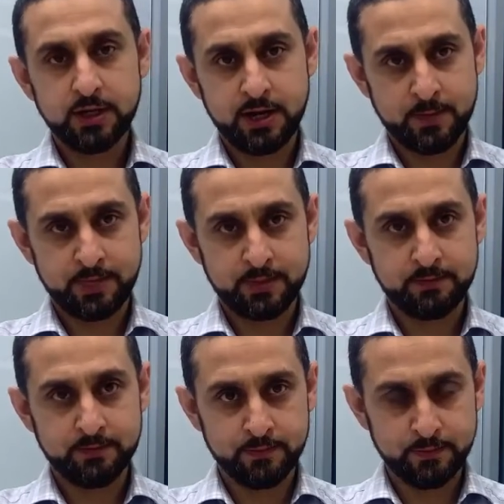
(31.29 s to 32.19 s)

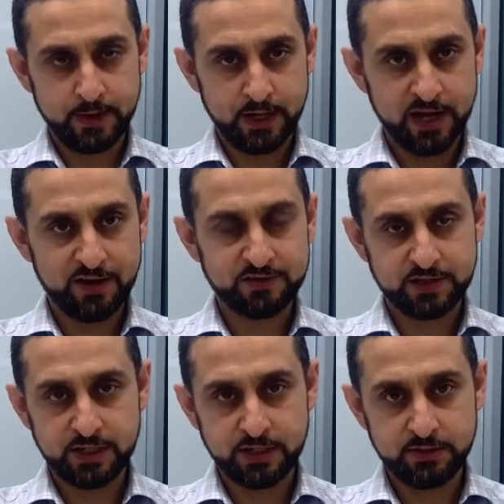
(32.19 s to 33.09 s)
I have
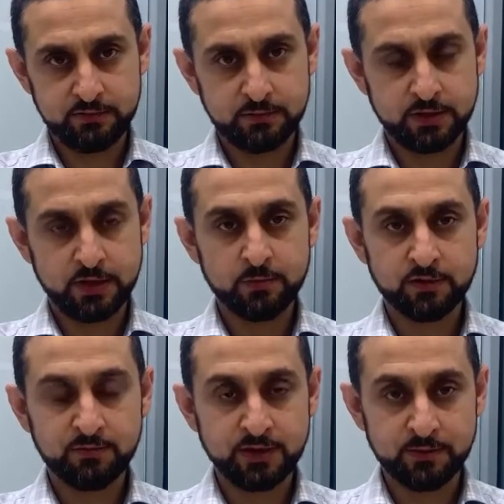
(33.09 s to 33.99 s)
seen a
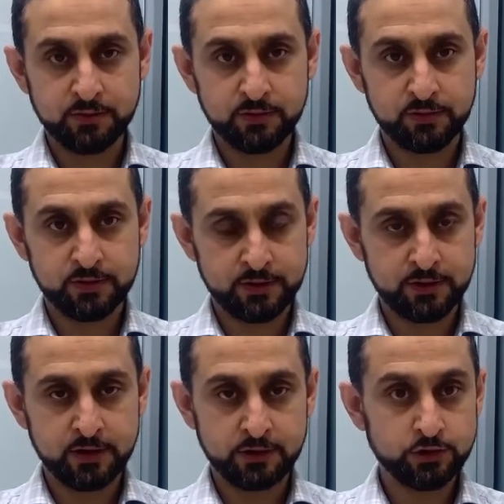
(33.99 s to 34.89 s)
number of people in
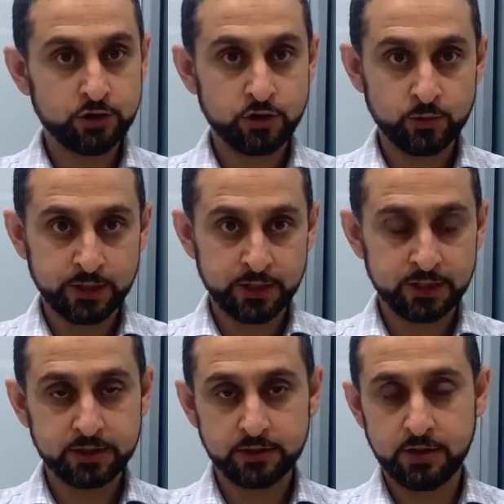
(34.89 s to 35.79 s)
the last 2 weeks,